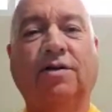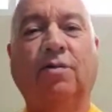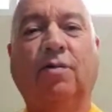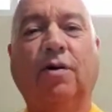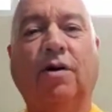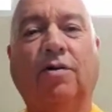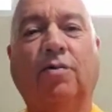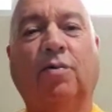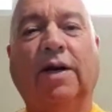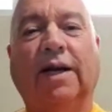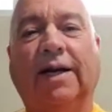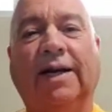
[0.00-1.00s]
The world
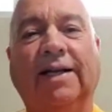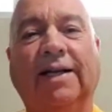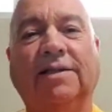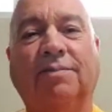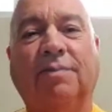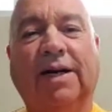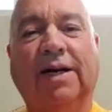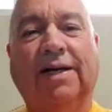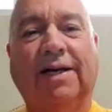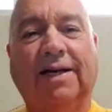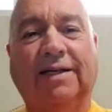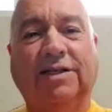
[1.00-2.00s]
really needs
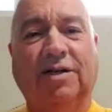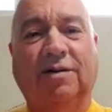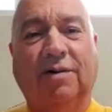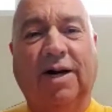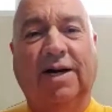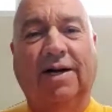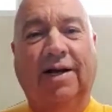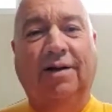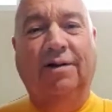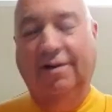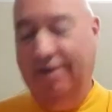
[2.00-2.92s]
meditation right now."